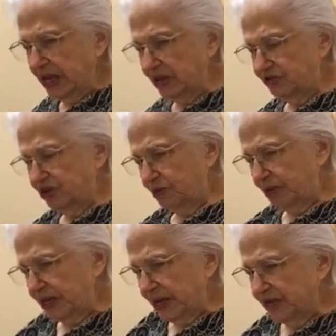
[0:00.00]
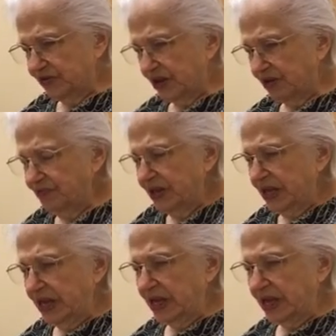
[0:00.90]
And she beat that stuff.
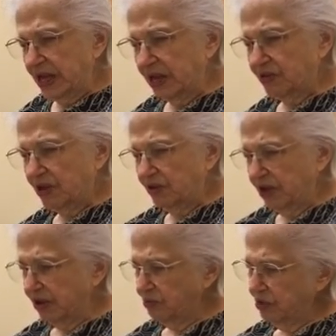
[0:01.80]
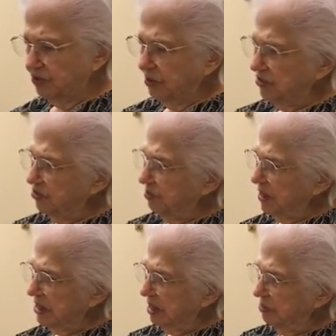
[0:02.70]
And then every once in a while she'd
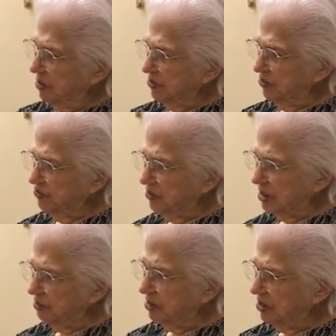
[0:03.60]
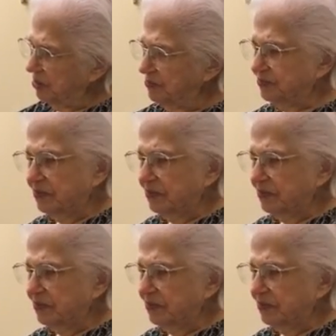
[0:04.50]
pick it up, look at the stream,